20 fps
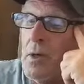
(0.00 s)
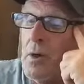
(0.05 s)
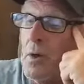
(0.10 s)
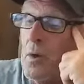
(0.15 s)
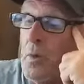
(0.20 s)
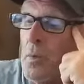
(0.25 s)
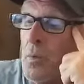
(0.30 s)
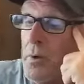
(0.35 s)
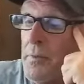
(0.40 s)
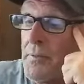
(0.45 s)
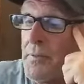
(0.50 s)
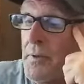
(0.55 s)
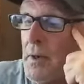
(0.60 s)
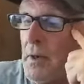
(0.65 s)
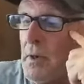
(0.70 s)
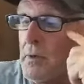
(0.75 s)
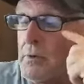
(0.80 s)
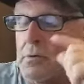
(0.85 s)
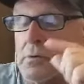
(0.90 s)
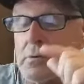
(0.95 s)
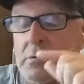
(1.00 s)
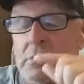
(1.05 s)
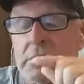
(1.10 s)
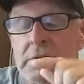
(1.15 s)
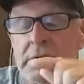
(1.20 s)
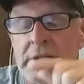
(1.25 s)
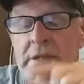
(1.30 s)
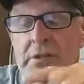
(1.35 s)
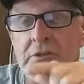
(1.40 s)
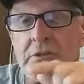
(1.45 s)
with our
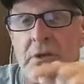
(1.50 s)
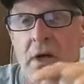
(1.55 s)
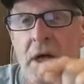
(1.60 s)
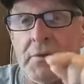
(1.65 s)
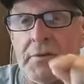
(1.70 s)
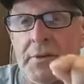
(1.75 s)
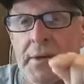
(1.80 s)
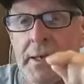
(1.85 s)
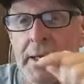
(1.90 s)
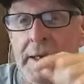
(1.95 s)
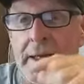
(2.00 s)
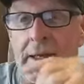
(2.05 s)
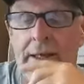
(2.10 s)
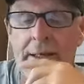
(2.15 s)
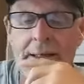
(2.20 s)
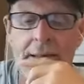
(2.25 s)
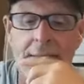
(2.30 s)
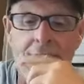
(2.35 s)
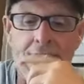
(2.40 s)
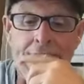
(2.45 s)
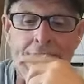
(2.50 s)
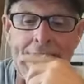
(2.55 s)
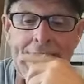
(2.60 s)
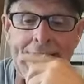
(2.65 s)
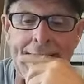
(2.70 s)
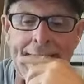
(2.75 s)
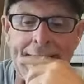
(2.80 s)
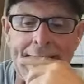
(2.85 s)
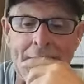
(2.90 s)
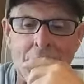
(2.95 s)
sea salt in it,
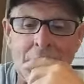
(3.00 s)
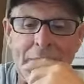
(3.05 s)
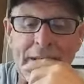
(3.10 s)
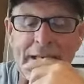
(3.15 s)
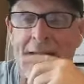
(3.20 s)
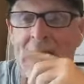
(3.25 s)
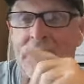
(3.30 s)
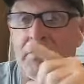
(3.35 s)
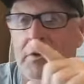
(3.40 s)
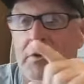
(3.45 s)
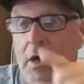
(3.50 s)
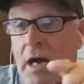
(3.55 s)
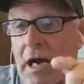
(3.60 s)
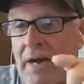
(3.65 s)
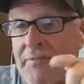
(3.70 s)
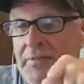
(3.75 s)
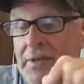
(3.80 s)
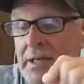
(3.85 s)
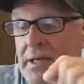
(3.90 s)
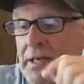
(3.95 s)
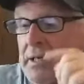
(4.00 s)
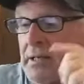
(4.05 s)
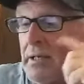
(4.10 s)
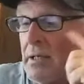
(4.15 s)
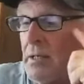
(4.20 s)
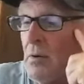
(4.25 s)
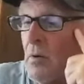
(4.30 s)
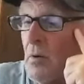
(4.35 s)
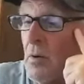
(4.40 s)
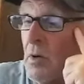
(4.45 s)
and we can have
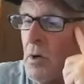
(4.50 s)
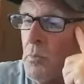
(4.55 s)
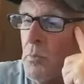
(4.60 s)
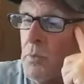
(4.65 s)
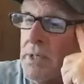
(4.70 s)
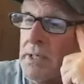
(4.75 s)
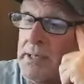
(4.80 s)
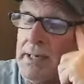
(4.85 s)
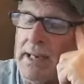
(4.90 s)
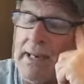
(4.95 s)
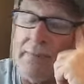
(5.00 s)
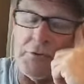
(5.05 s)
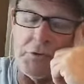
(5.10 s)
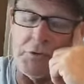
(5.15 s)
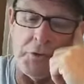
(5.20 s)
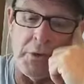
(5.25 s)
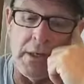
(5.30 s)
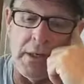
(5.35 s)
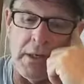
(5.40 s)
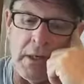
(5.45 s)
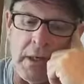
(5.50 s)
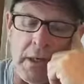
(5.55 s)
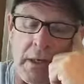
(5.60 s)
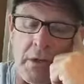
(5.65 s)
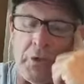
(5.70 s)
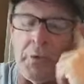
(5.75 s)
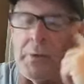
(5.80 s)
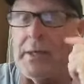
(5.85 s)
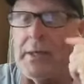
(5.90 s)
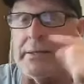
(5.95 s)
coffee or we can have
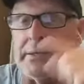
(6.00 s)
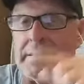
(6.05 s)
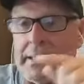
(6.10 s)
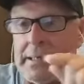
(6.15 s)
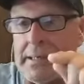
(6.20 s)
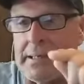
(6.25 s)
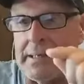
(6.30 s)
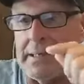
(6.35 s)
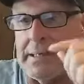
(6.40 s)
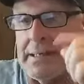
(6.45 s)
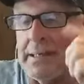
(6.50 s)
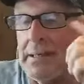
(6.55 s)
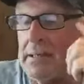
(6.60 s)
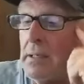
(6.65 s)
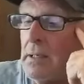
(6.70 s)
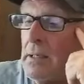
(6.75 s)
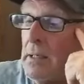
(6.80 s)
green tea.